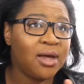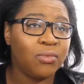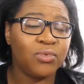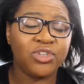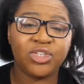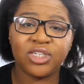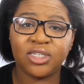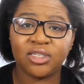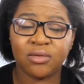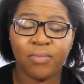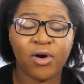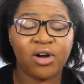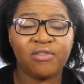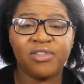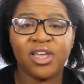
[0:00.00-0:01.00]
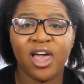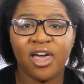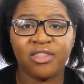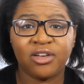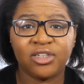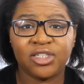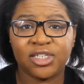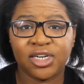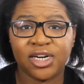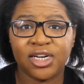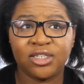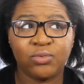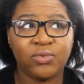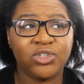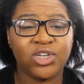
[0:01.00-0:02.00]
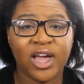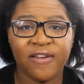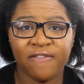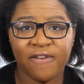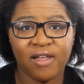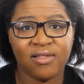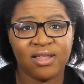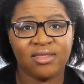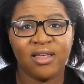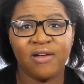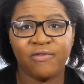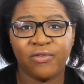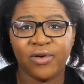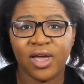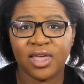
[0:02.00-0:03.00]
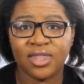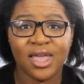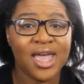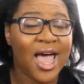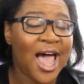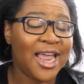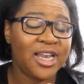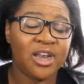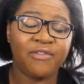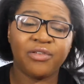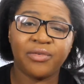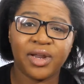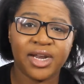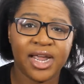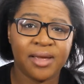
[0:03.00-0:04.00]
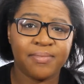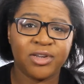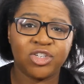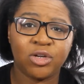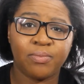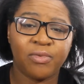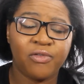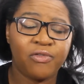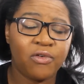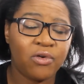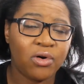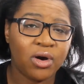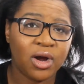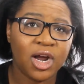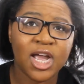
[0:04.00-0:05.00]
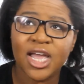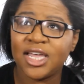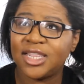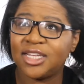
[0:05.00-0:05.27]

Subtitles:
which is a part of the other series, which I fell in love with. I'd never read Anne Bishop before.